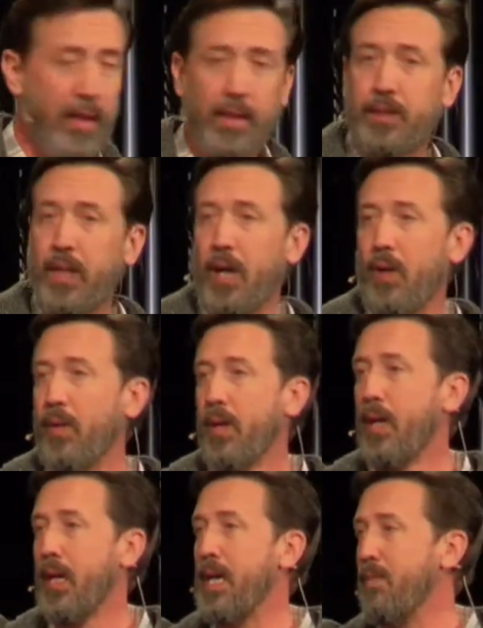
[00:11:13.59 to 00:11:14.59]
And so
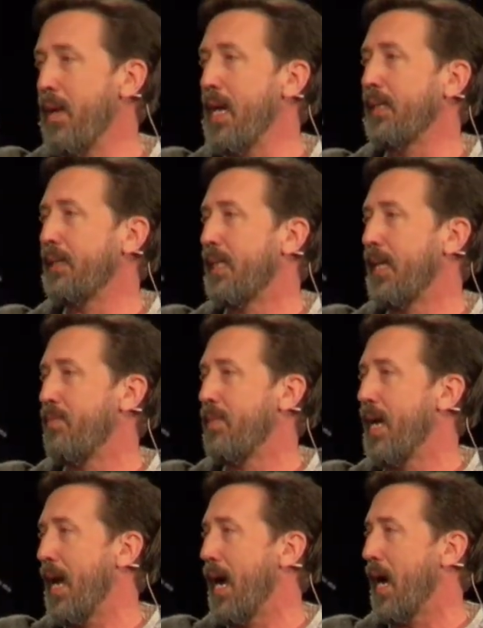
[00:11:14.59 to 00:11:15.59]
he meets
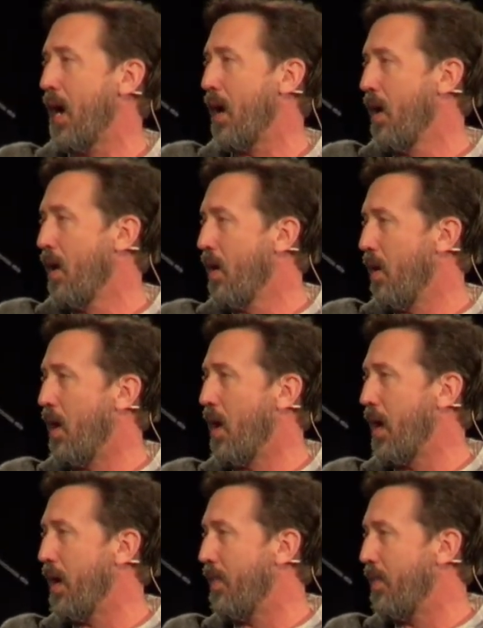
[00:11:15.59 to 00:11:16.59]
them there
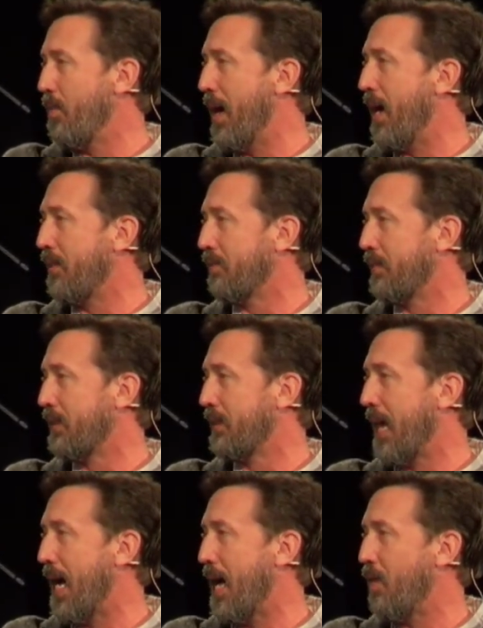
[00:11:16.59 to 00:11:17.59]
on the
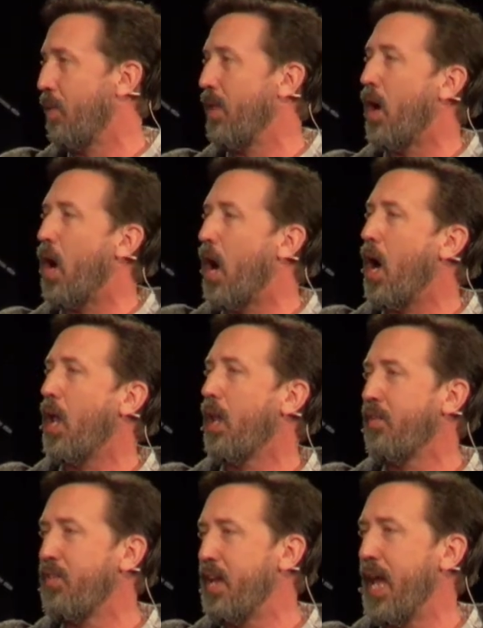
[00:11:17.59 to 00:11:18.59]
mountainside with
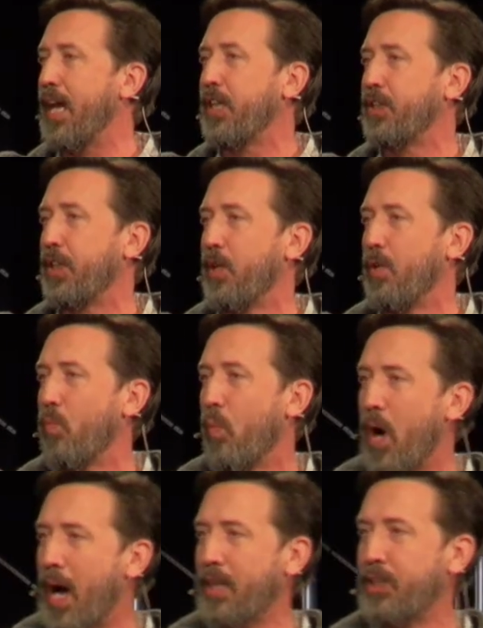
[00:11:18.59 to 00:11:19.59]
all of the nation
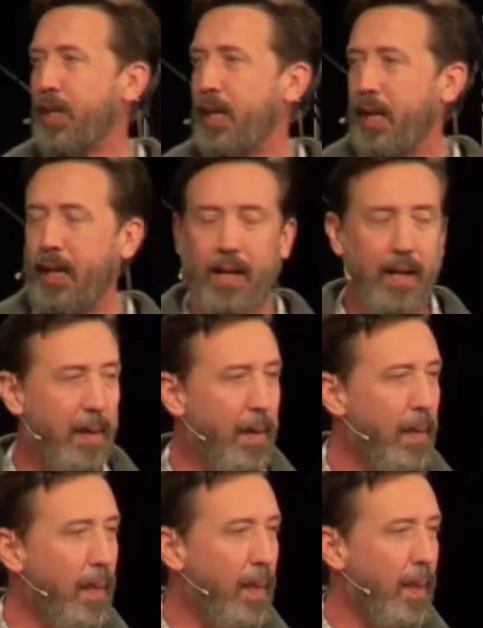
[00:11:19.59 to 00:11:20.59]
watching.
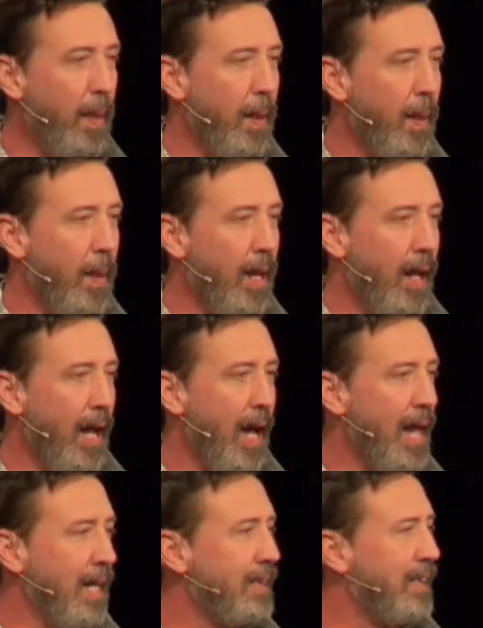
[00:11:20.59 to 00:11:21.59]

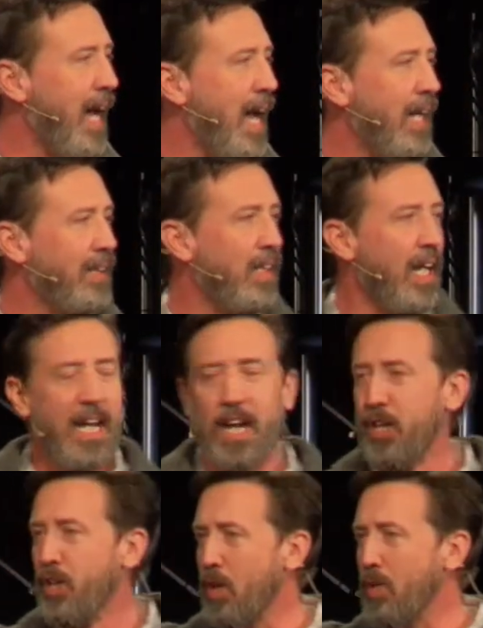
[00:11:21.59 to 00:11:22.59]
And he says,
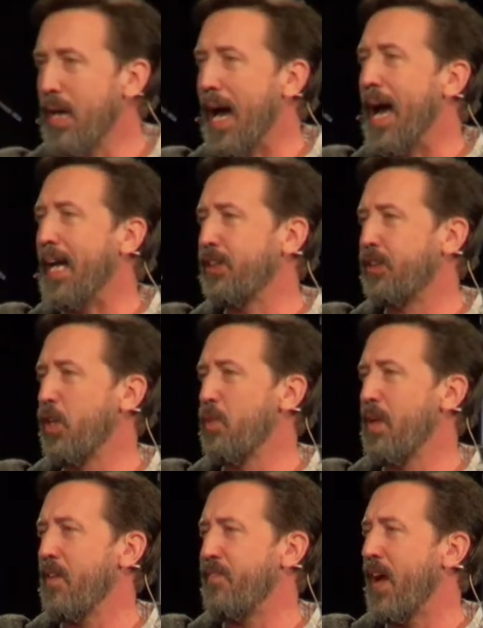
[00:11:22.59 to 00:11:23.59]
you guys do
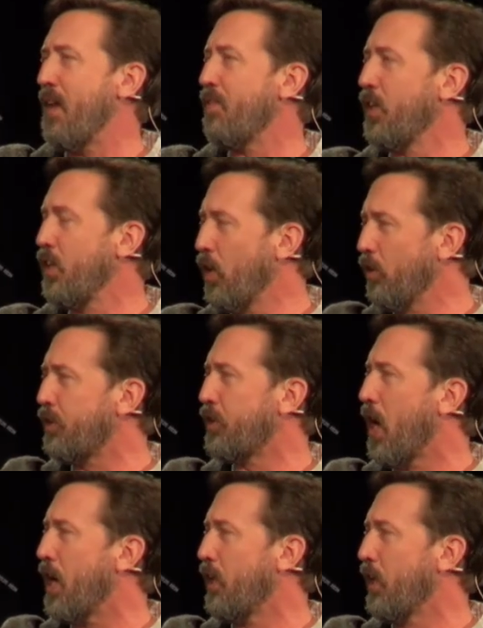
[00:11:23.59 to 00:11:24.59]
me a favor. You
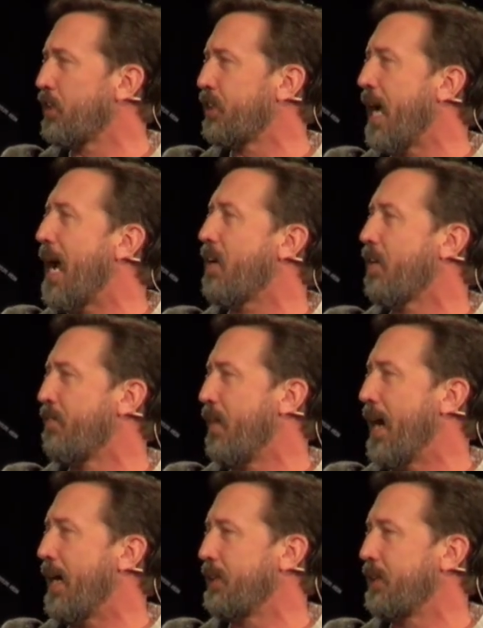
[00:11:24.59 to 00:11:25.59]
start your
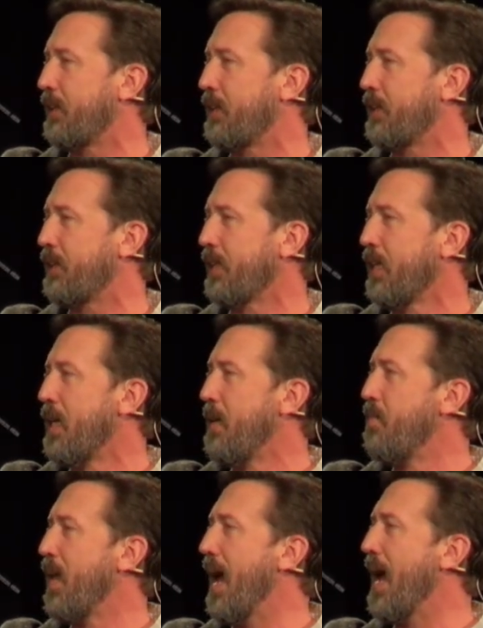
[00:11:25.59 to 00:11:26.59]
sacrifices
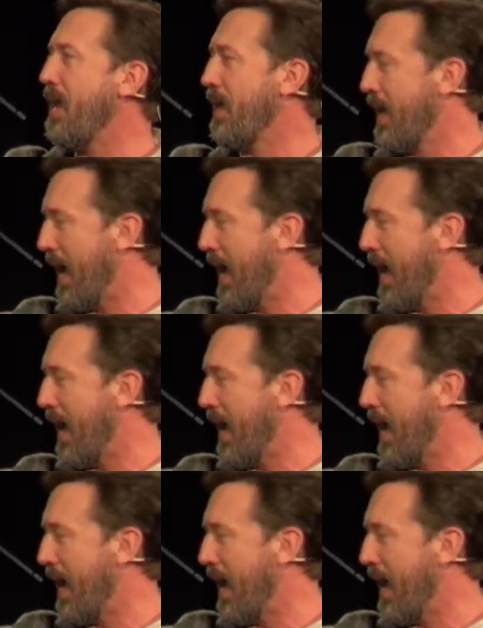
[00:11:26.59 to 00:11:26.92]
and